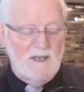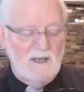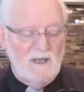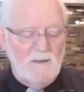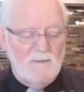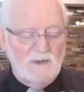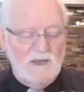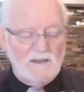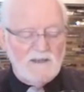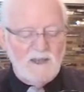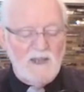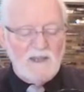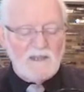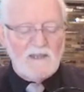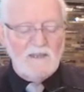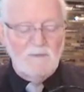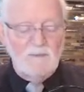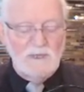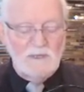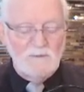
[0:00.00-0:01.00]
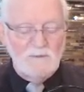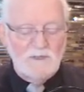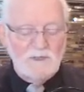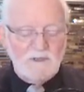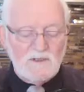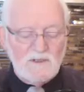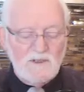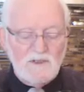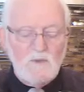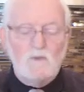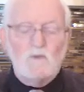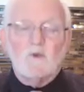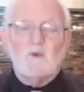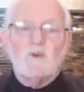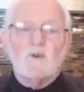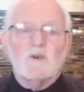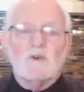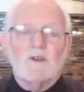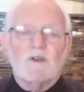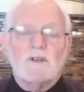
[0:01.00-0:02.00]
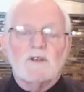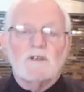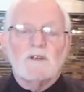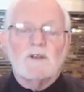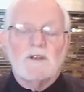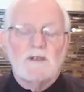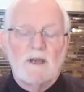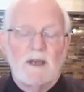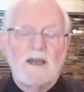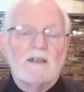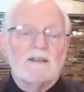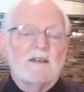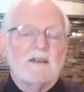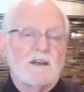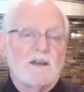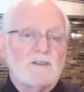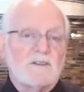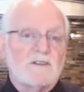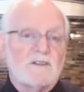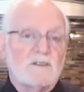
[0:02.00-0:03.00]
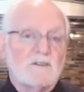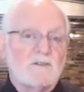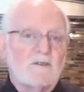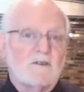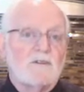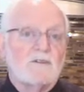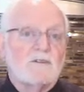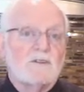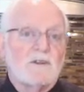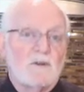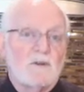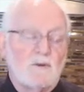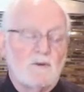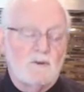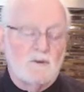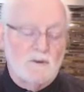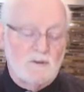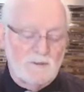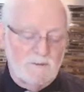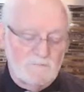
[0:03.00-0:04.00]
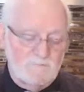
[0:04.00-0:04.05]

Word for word: about our commitment to the Word and unto the Lord.